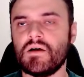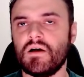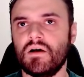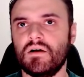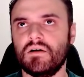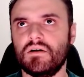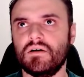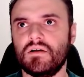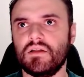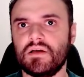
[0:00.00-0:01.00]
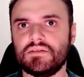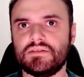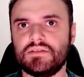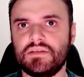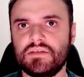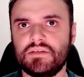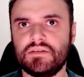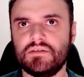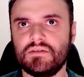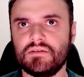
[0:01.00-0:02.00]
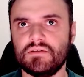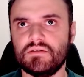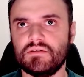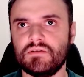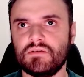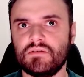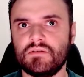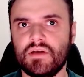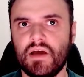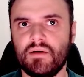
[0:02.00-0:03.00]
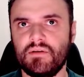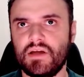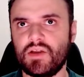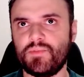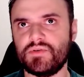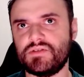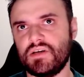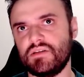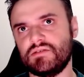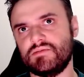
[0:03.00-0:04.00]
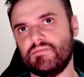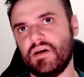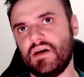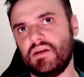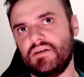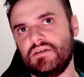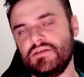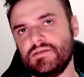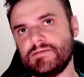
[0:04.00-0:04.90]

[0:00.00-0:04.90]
Let's see. Yeah, 80% is better,